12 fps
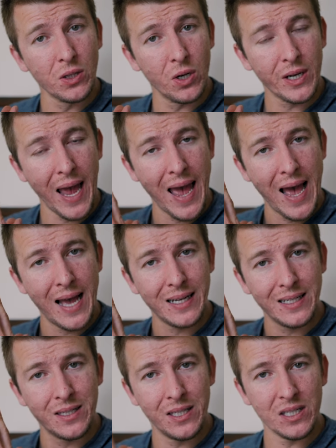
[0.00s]
a look
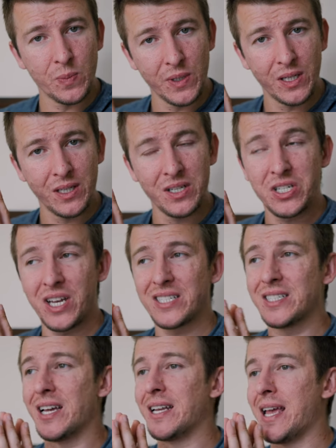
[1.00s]
at this particular
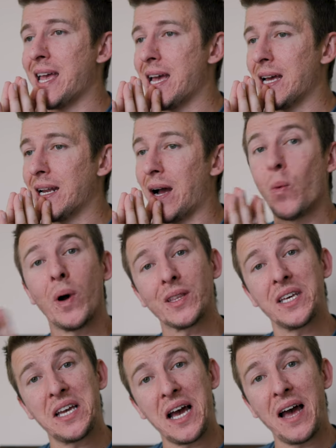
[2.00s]
chess set. And one
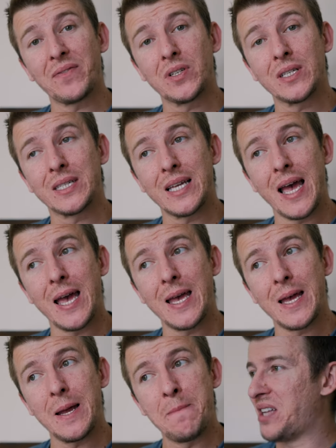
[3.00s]
thing I have to
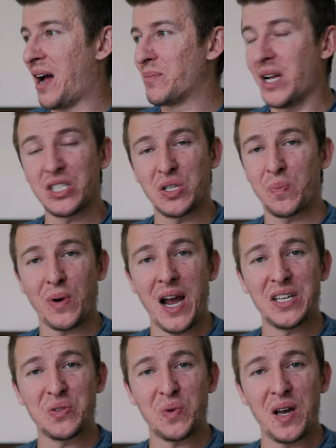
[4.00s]
say, I'm not
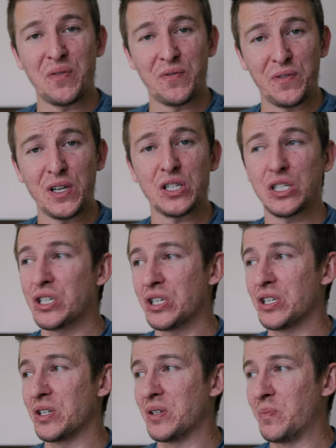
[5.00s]
surprised why
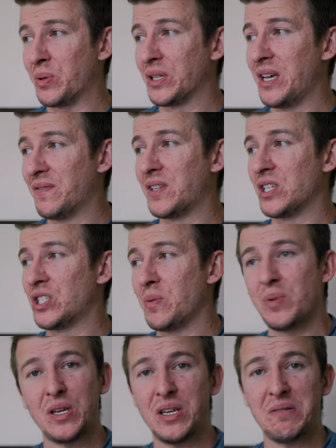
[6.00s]
Fischer believed this to
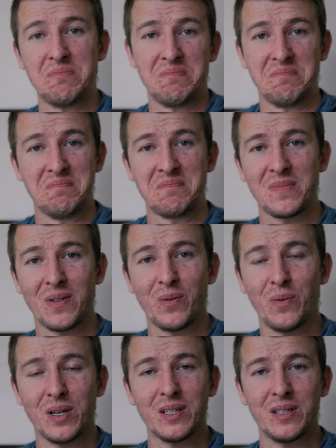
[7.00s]
be
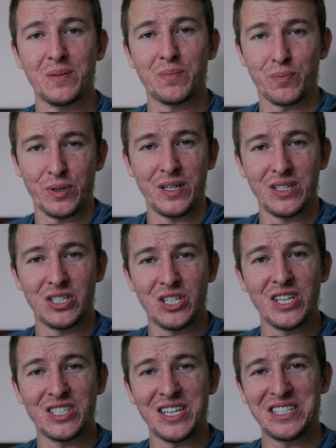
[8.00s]
one of the prettiest
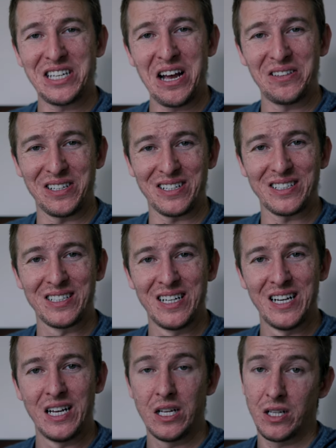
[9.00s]
chess sets out there.
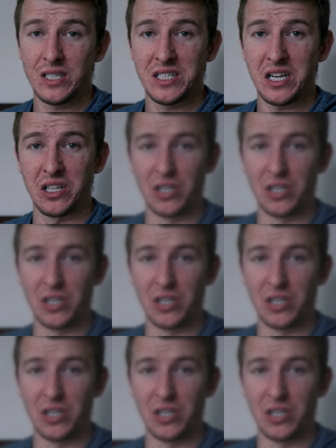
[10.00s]
Let's take a